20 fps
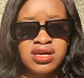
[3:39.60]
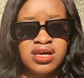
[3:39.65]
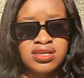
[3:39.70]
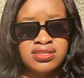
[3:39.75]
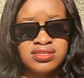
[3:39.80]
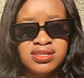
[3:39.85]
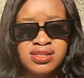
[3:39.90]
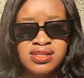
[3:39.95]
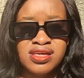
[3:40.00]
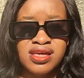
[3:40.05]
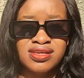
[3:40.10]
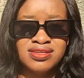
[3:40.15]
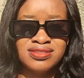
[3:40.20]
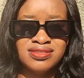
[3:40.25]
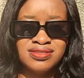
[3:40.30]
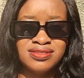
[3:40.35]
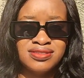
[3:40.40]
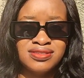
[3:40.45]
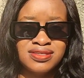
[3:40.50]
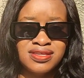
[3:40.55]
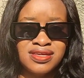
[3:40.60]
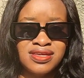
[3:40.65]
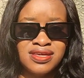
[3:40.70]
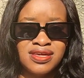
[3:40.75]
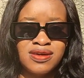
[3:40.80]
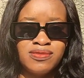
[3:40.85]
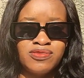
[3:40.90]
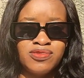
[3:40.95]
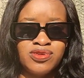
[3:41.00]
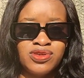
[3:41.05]
As early as 6
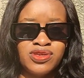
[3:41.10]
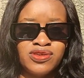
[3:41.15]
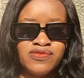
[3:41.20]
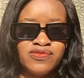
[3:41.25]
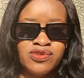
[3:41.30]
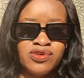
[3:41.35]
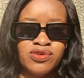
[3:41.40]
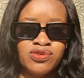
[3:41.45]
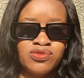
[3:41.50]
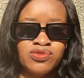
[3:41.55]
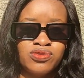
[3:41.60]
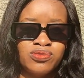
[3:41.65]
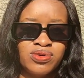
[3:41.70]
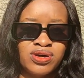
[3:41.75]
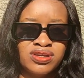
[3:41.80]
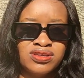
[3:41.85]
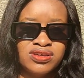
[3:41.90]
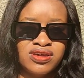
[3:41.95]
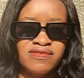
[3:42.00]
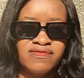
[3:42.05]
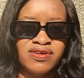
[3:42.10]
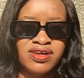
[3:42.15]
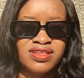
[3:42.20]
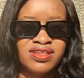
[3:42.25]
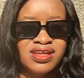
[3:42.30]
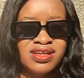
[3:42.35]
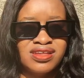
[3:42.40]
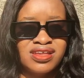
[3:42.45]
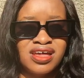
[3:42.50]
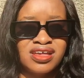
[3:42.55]
a.m. you give your Uber driver
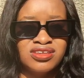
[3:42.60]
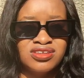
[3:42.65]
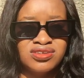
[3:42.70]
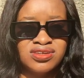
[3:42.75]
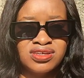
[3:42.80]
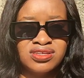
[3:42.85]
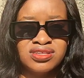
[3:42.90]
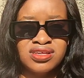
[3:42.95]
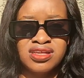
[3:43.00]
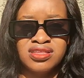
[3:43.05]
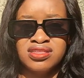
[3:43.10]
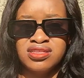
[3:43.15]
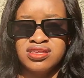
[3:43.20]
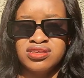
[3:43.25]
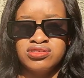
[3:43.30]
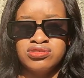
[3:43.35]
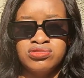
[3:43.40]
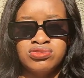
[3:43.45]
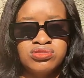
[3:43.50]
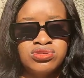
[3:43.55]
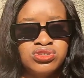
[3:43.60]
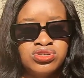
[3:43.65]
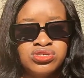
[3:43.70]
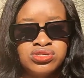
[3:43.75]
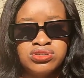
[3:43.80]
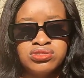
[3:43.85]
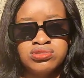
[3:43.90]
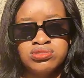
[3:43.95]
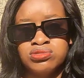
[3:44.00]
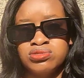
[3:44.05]
that address and takes you
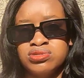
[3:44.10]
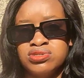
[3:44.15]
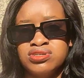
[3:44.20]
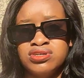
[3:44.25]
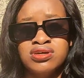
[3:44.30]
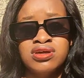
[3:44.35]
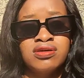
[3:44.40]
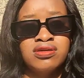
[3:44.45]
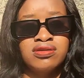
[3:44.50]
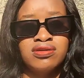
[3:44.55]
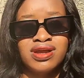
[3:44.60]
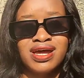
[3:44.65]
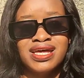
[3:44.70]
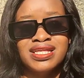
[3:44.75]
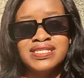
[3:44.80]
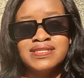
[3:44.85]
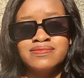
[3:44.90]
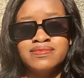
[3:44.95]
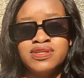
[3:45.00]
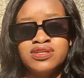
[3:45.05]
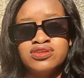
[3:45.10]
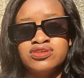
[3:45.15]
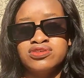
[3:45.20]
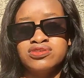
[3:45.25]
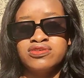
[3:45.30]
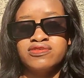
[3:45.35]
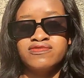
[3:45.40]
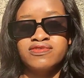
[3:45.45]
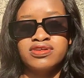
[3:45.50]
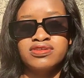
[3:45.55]
straight to the right
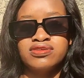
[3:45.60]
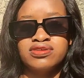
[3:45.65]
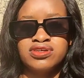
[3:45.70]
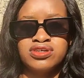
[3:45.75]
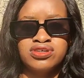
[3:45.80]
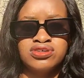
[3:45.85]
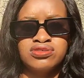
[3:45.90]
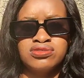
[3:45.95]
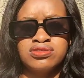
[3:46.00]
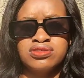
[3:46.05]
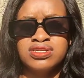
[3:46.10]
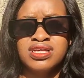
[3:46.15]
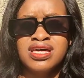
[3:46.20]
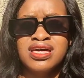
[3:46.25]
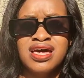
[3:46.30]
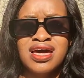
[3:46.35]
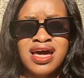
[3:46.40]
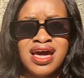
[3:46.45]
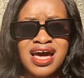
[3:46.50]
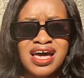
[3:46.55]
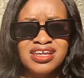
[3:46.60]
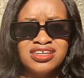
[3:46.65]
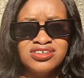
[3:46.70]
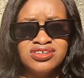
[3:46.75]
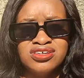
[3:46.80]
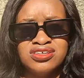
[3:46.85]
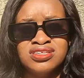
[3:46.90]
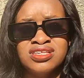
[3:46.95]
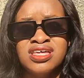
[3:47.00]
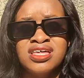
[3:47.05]
Ministry of Education's
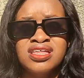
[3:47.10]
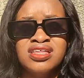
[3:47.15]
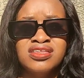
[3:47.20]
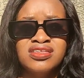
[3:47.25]
address.